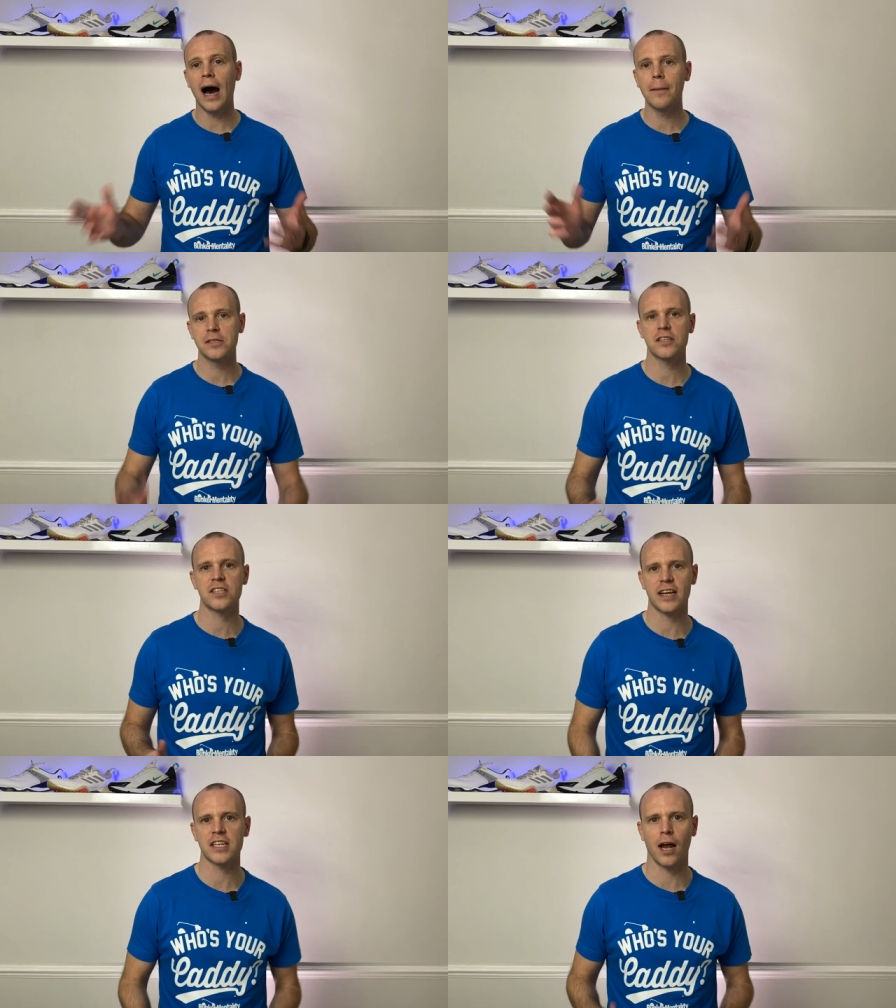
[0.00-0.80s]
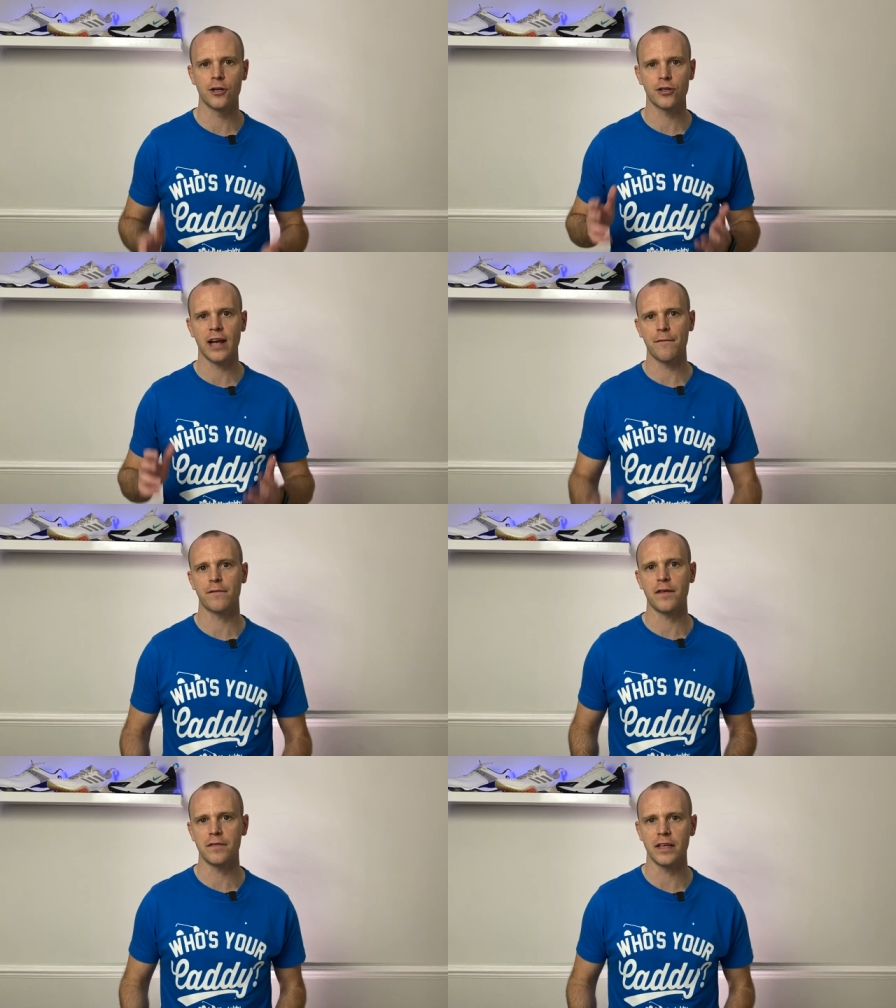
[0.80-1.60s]
up to
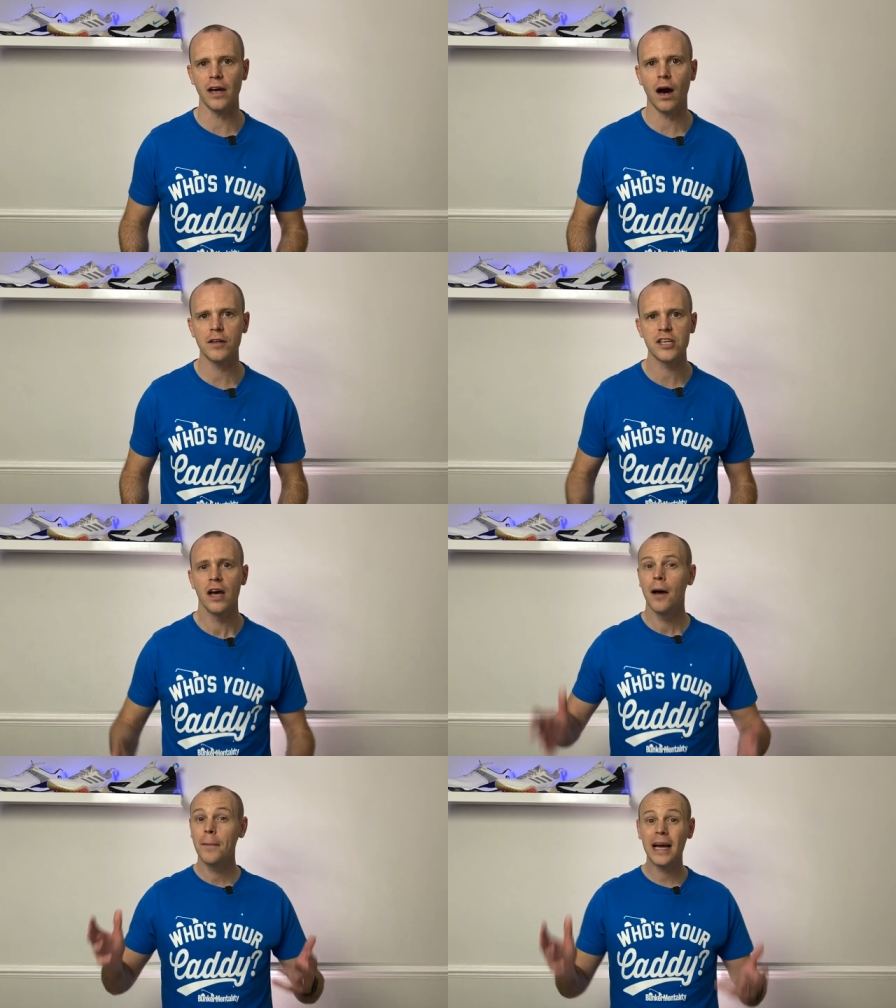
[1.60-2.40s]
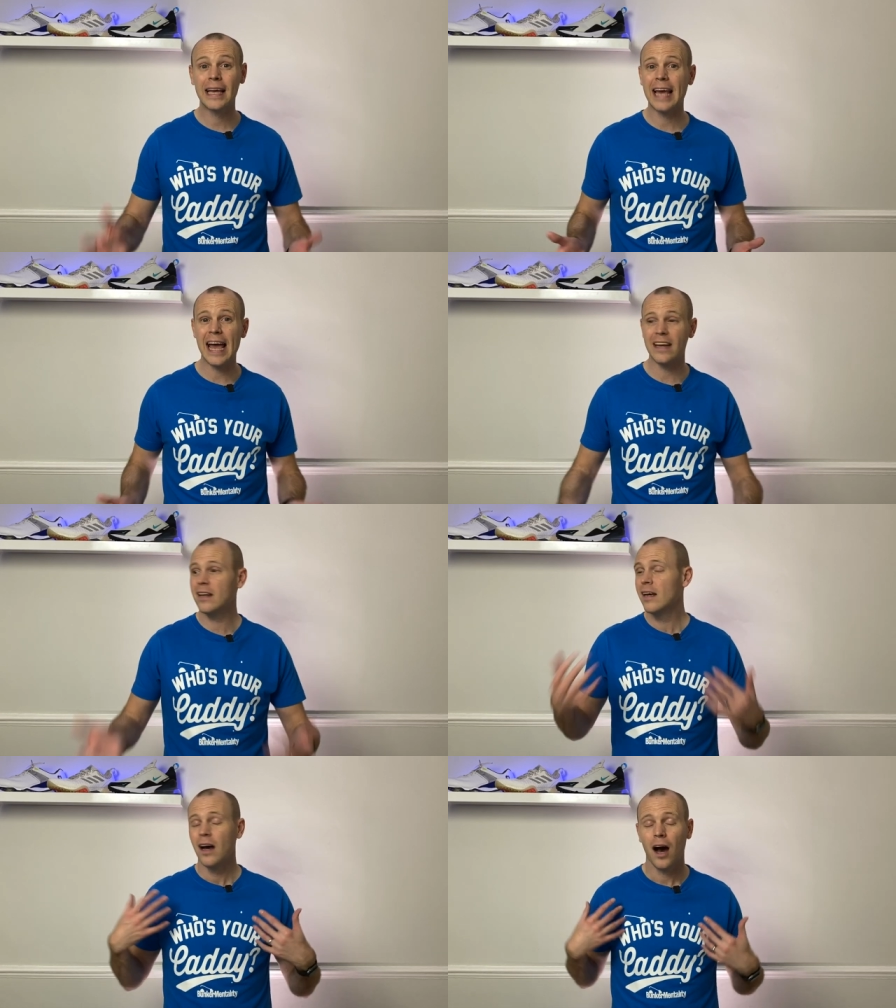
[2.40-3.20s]
650 yards, but again,